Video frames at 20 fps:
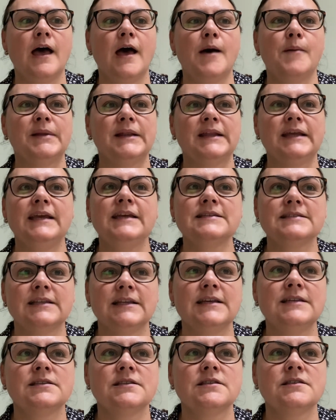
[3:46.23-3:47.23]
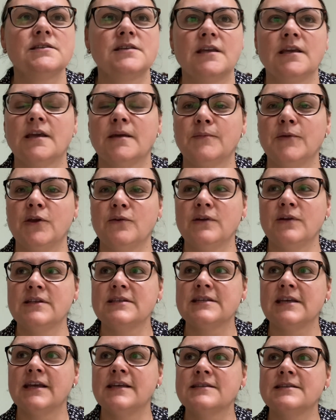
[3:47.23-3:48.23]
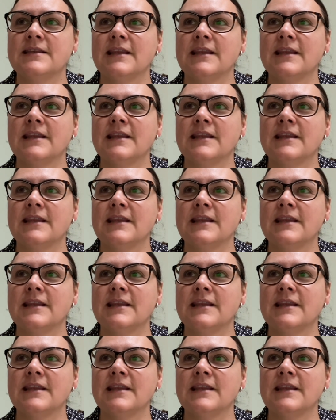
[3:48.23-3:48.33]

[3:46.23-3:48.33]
please listen to your communities.